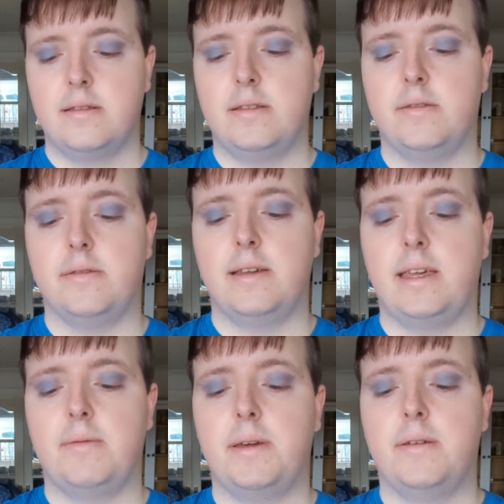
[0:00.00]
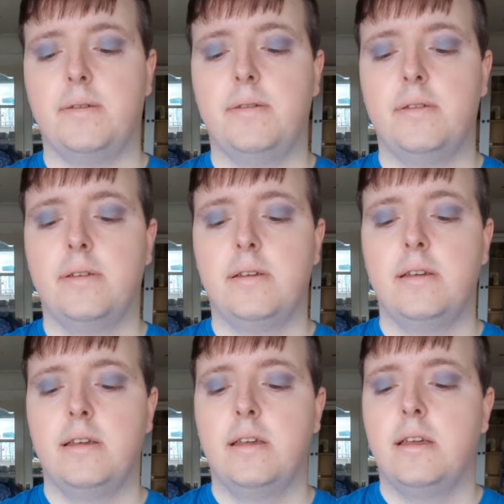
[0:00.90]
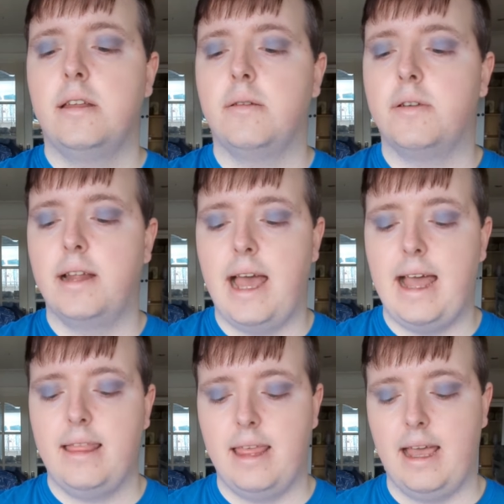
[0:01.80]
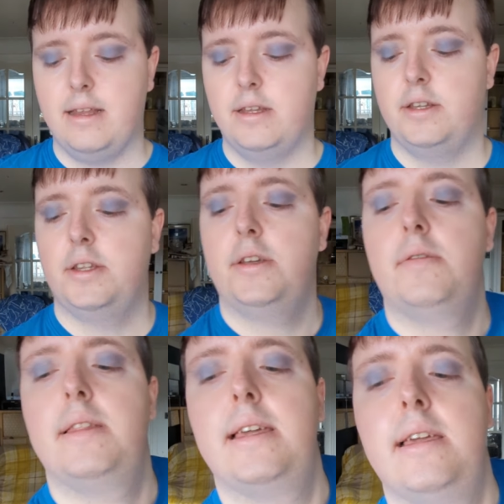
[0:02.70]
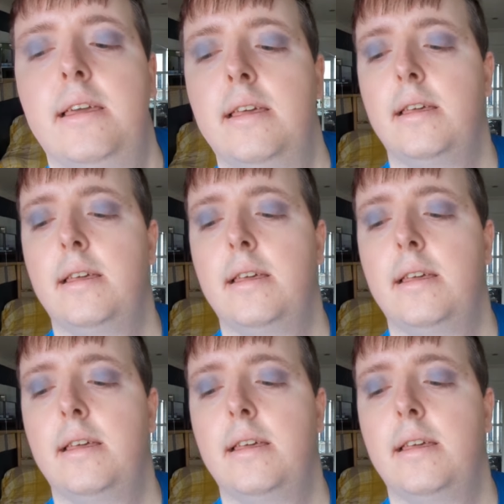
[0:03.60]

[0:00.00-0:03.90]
So here we go. And I'm going to add that to the